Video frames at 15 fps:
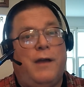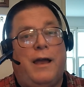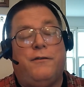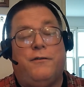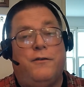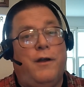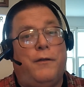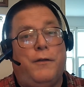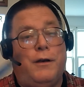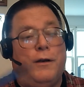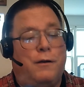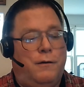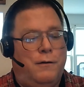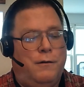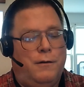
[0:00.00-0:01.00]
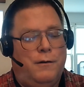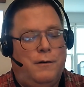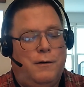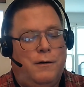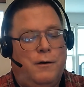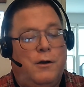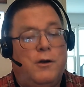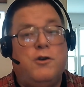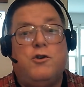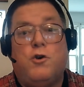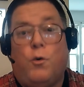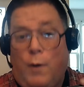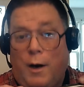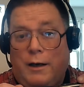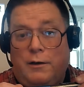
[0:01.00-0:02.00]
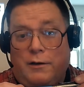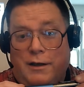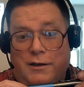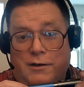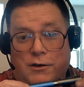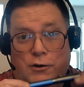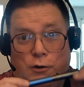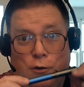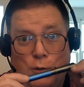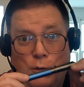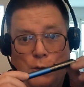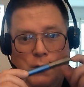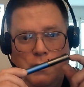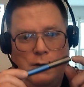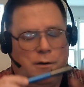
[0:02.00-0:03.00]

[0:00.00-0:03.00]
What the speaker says: Has nothing directly to do